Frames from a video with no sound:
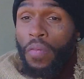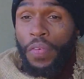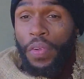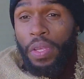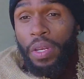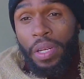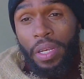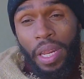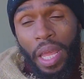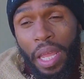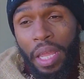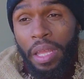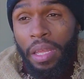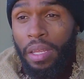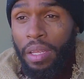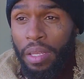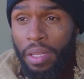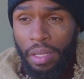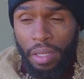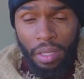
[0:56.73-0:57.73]
for you today.
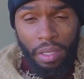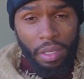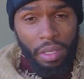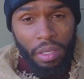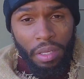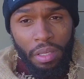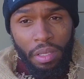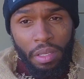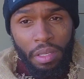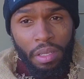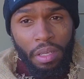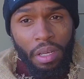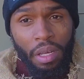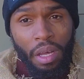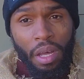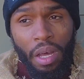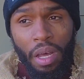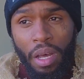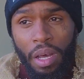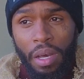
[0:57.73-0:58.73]

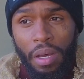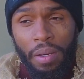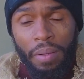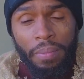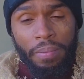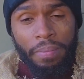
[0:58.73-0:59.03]
Uh,